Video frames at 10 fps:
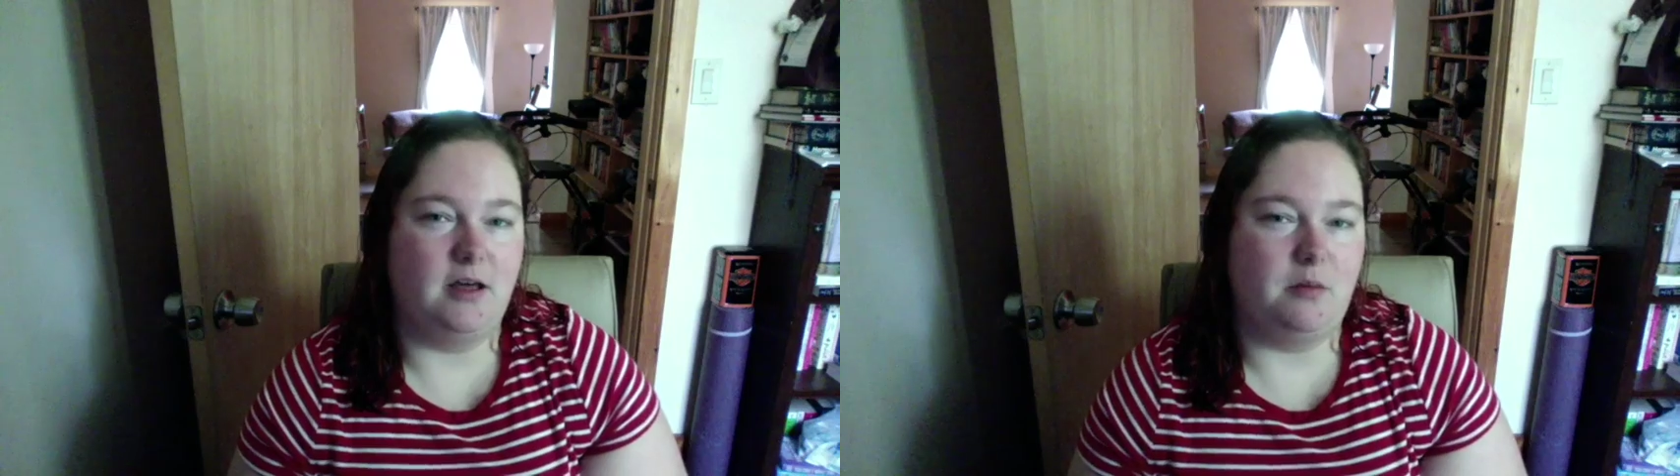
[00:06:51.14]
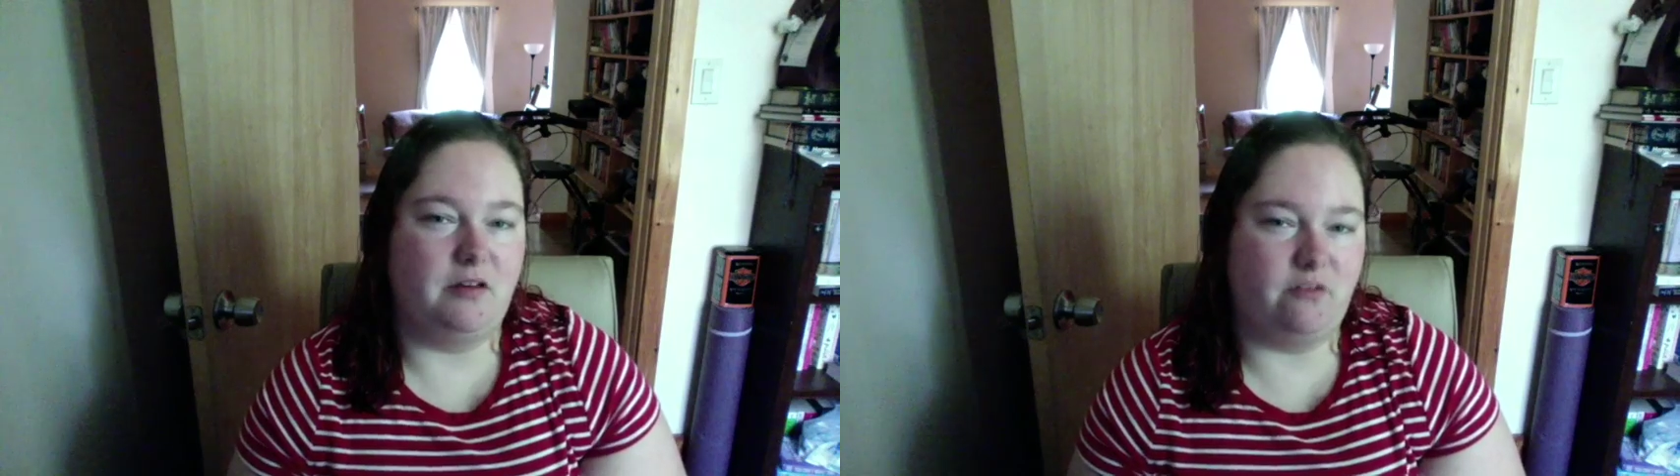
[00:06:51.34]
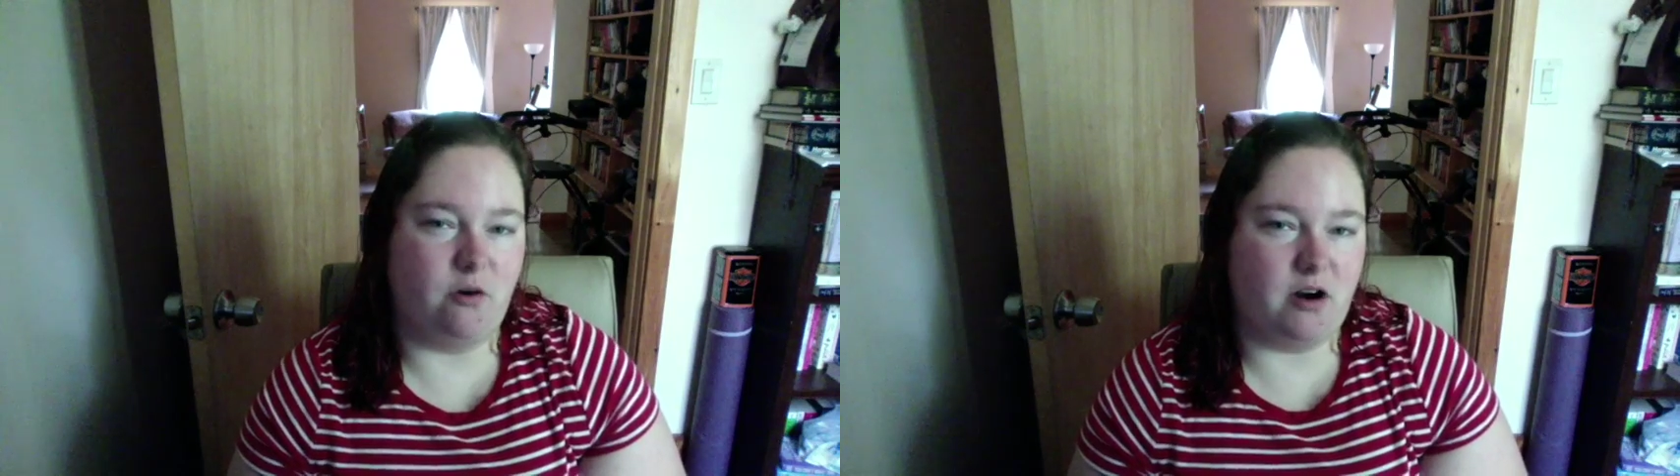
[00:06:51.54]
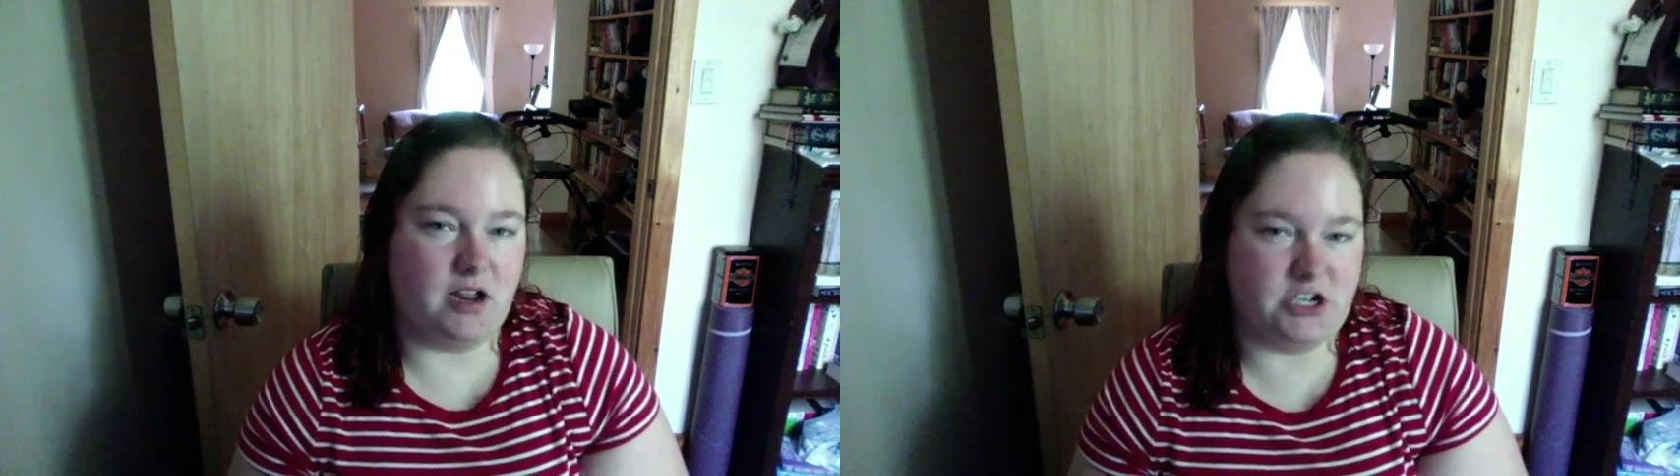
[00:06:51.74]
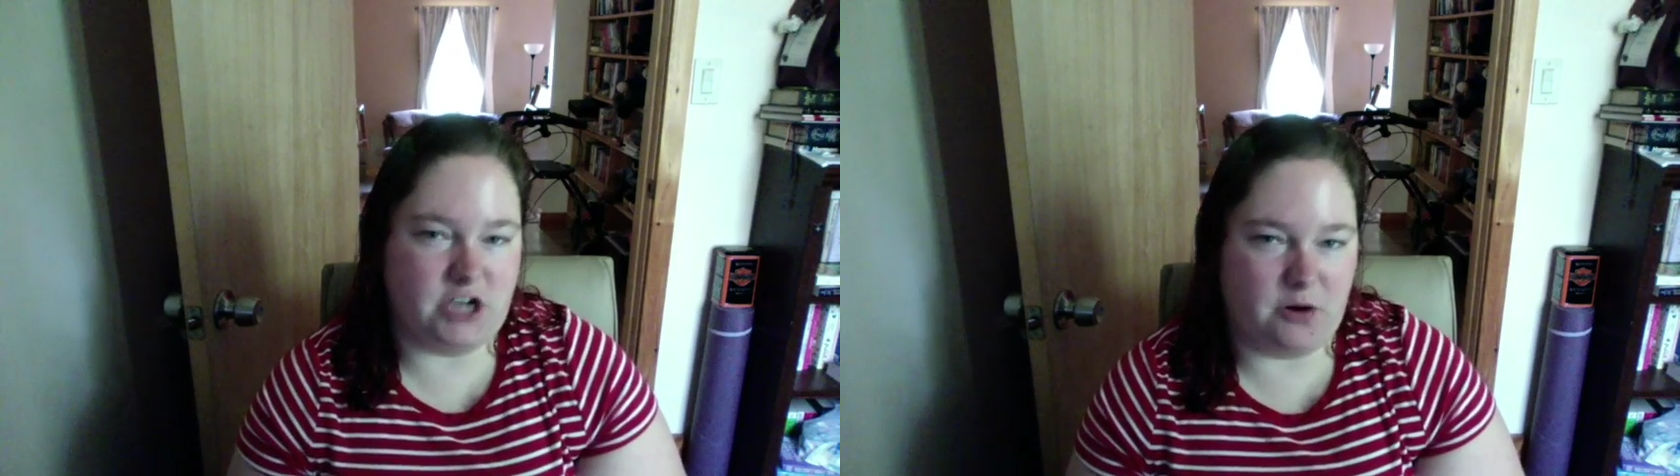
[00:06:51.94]
before I
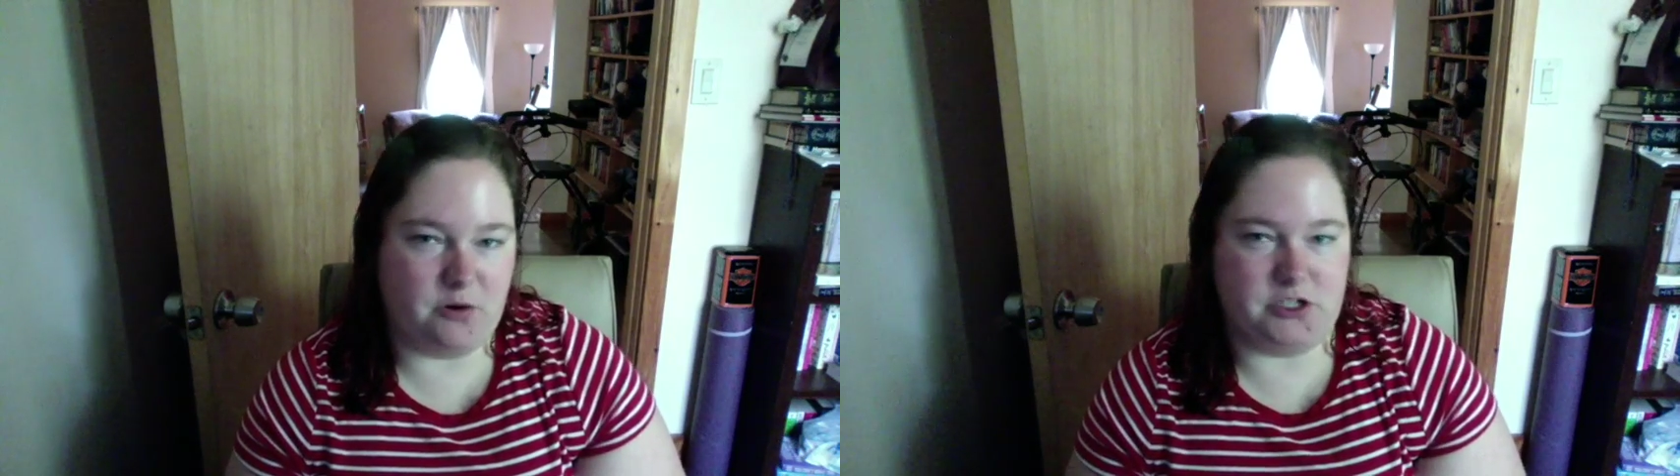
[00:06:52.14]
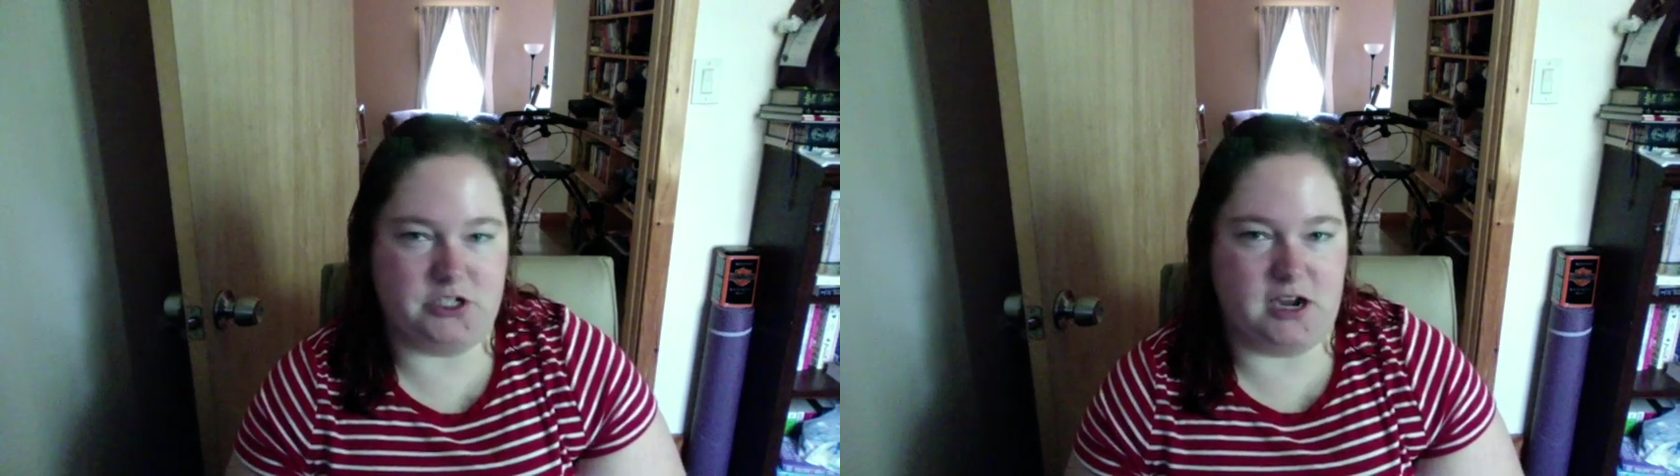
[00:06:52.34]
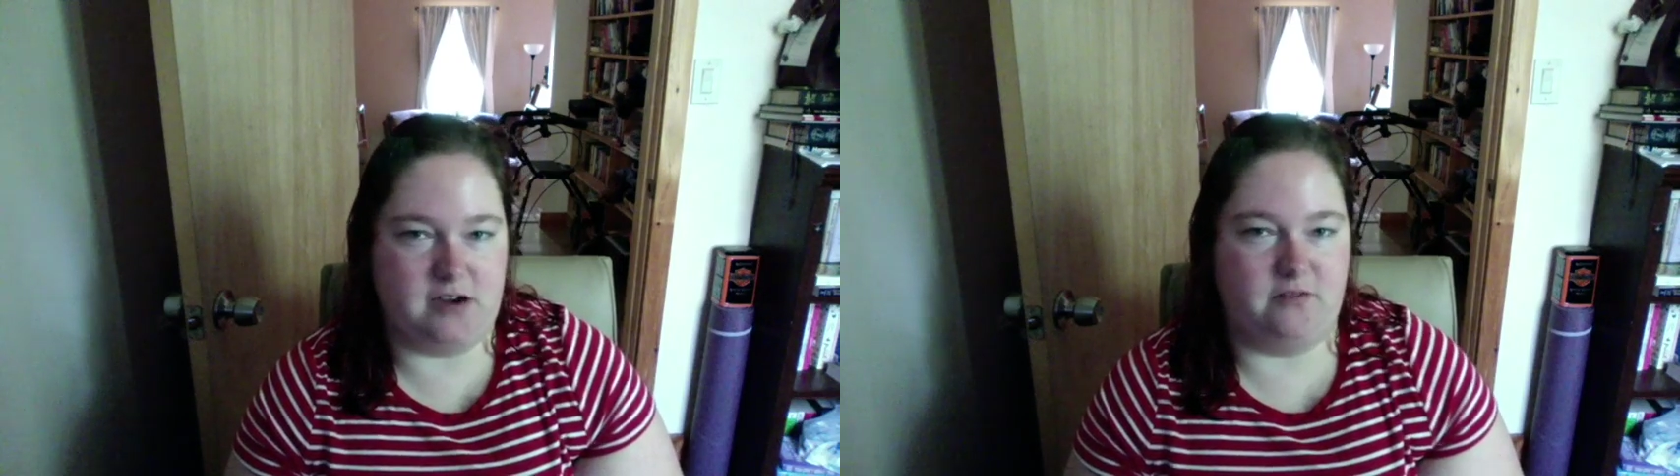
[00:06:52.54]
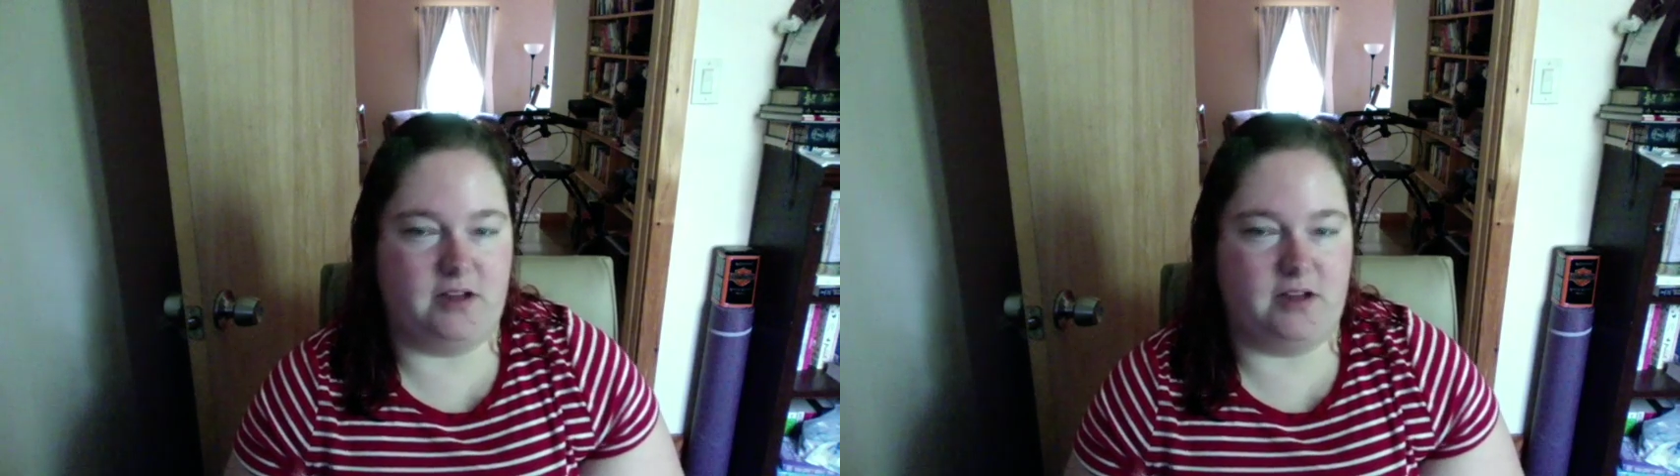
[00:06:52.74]
shower, just kind of